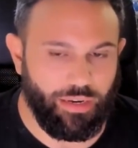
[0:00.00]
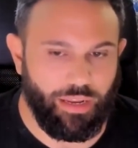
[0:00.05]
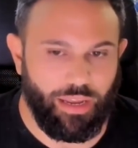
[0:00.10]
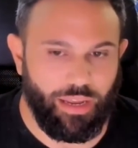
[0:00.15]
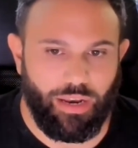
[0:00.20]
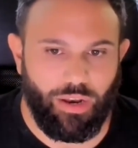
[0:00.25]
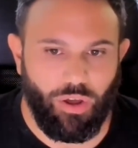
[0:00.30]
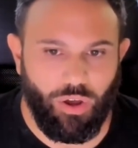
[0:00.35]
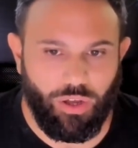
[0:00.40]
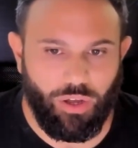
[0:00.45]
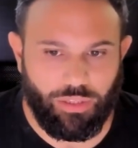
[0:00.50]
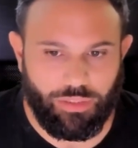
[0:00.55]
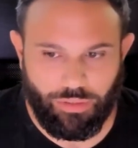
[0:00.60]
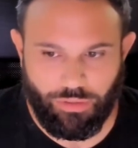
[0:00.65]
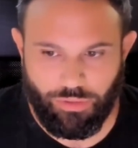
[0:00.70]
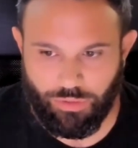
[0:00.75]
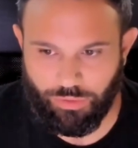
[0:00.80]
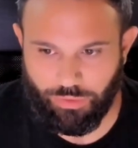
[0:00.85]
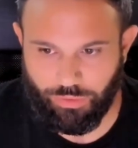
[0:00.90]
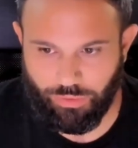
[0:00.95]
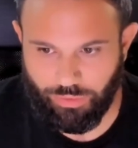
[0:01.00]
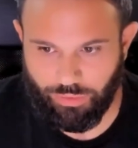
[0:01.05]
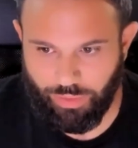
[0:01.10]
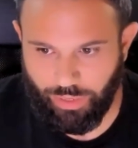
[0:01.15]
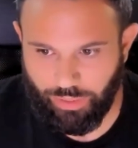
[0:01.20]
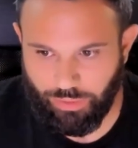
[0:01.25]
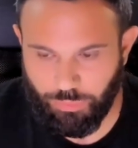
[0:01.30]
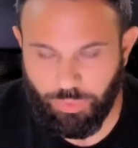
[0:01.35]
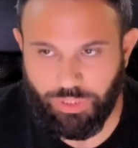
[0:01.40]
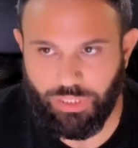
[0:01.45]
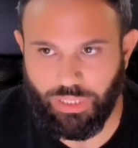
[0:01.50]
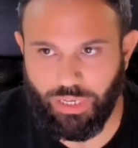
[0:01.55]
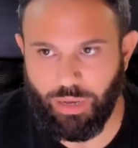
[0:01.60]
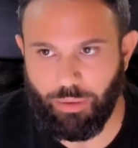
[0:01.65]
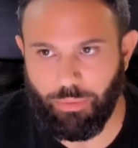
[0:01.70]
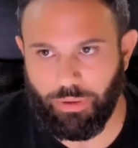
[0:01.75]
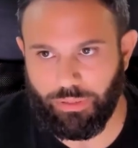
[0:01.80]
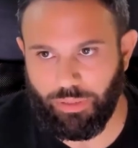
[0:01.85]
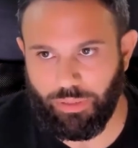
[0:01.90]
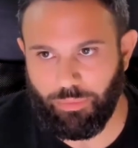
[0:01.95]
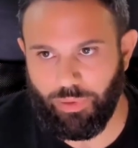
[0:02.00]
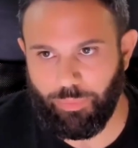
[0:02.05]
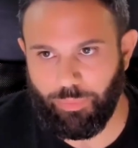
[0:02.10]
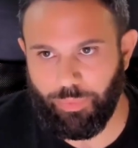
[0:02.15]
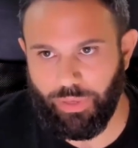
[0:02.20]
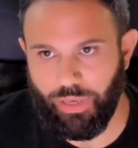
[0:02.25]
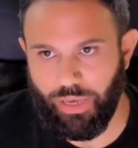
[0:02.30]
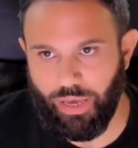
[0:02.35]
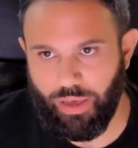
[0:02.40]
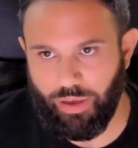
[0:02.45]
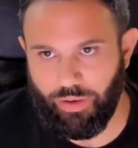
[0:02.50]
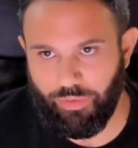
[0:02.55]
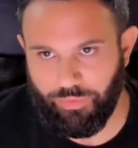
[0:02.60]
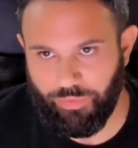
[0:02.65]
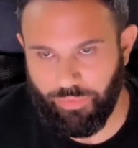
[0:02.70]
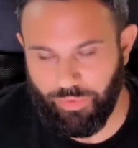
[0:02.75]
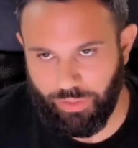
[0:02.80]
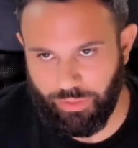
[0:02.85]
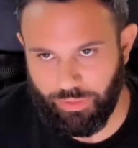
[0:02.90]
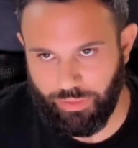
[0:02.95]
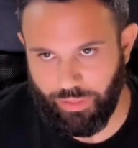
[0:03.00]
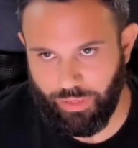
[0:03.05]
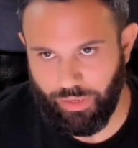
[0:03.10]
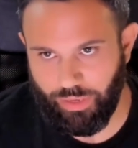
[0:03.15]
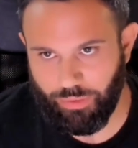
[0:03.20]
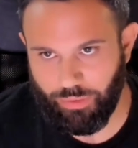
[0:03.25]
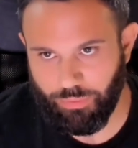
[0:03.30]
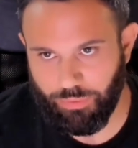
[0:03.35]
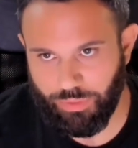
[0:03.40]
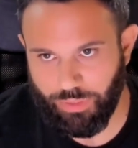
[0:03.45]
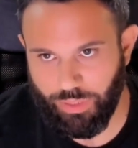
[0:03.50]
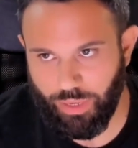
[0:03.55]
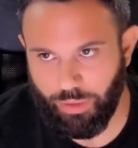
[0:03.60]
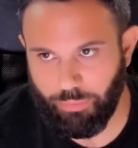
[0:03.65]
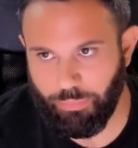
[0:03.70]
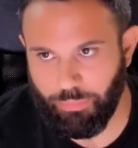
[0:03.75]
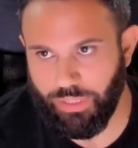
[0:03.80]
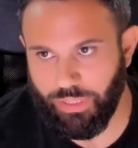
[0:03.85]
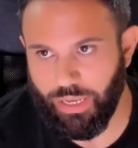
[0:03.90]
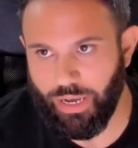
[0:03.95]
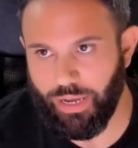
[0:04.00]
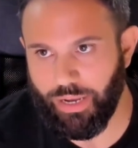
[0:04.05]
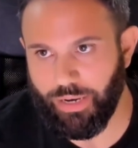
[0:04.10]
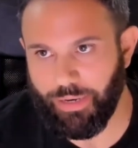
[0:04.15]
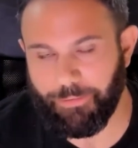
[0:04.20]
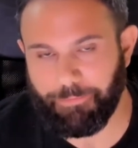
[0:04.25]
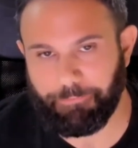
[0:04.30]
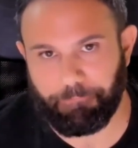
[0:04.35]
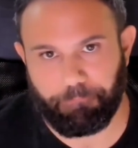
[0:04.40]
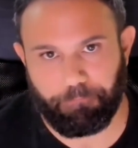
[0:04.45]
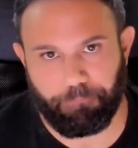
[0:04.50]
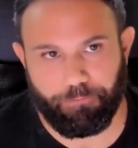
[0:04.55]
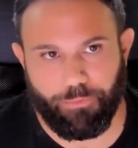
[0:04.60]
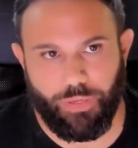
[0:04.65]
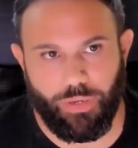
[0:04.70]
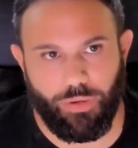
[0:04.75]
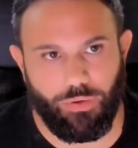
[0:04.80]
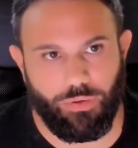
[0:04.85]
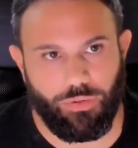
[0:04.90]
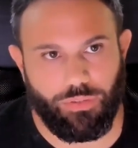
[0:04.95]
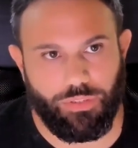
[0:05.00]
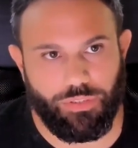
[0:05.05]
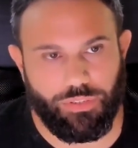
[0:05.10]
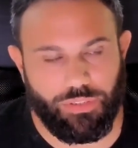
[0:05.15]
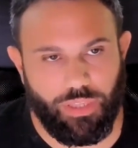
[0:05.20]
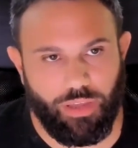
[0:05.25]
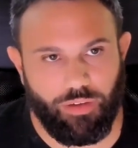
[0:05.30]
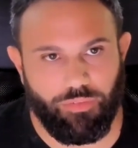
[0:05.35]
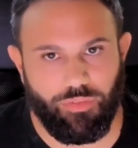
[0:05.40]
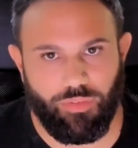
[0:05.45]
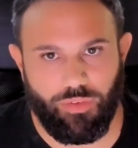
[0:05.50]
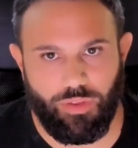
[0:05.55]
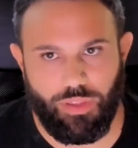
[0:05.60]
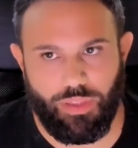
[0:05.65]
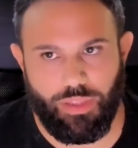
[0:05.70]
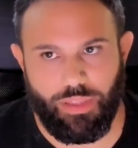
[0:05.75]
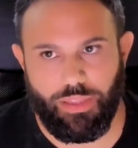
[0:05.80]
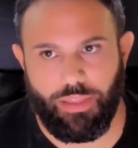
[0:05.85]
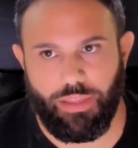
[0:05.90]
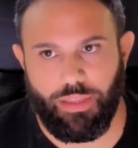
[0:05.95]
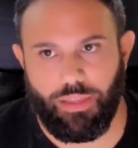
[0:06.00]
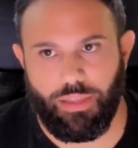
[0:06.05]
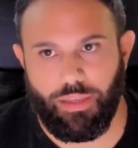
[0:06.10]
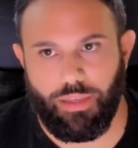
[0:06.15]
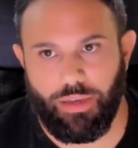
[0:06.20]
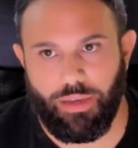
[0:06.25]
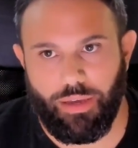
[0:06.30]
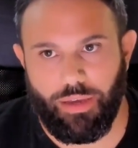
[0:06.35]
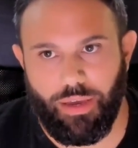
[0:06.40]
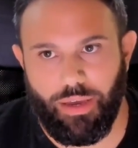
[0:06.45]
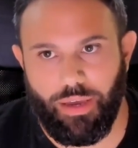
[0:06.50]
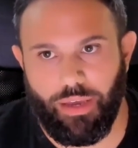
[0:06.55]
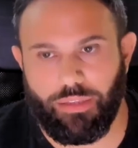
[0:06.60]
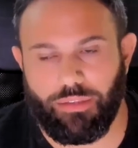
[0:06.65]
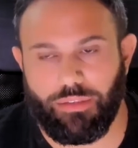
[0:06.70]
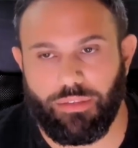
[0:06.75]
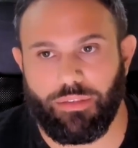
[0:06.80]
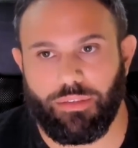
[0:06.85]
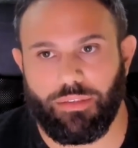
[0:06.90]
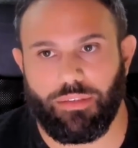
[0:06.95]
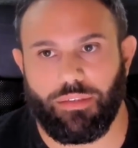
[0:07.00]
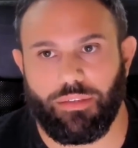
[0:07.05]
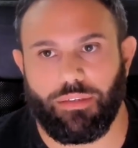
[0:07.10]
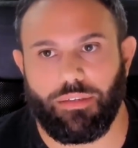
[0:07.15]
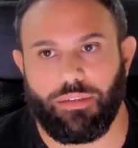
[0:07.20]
a lot, in like tweeting about the BPF and like what can be done, all this stuff. And